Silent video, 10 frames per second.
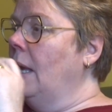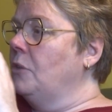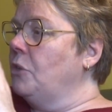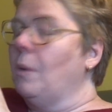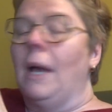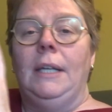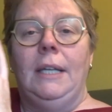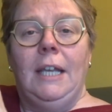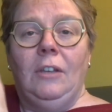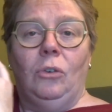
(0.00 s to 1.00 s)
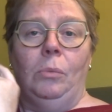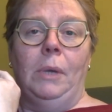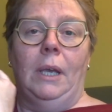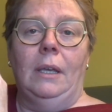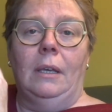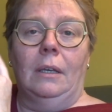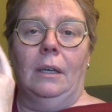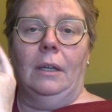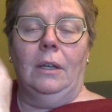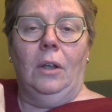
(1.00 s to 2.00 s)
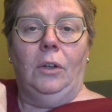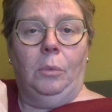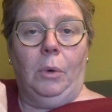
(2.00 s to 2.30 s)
So I need to make another